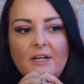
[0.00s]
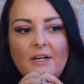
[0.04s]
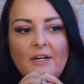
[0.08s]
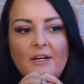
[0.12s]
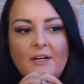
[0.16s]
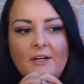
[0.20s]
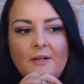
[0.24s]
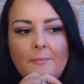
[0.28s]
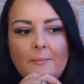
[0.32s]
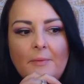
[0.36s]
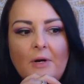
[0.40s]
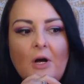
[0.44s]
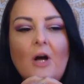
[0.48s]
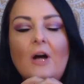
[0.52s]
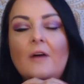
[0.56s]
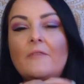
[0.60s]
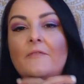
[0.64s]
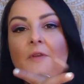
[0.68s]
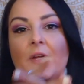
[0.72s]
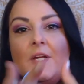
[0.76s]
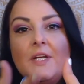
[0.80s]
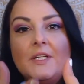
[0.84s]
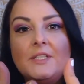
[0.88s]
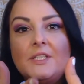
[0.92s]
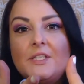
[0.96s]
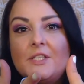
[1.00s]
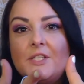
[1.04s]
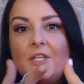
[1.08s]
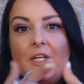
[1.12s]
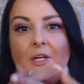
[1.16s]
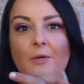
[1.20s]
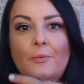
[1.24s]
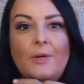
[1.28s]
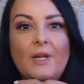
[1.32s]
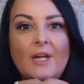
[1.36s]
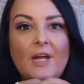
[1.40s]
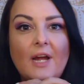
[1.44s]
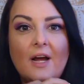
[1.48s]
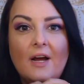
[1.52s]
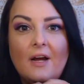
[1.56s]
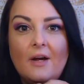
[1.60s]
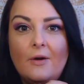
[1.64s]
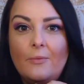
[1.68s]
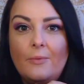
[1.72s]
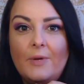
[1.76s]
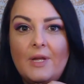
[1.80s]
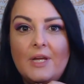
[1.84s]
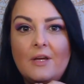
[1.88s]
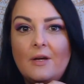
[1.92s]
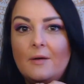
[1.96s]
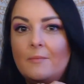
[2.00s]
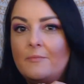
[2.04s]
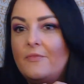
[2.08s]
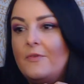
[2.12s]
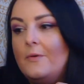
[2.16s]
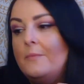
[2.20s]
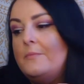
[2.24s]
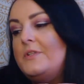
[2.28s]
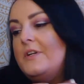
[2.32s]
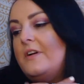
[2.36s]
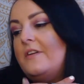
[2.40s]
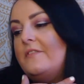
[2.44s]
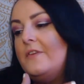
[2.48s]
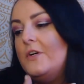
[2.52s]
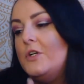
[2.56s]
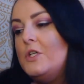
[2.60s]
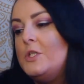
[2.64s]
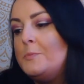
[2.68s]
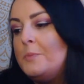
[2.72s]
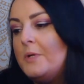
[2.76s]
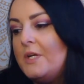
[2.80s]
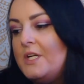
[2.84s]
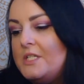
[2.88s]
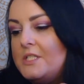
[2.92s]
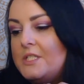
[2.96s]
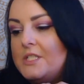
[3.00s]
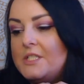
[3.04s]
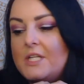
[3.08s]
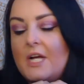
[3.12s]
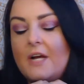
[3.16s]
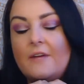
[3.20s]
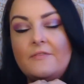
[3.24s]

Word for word: um, obviously we have we come from diverse places,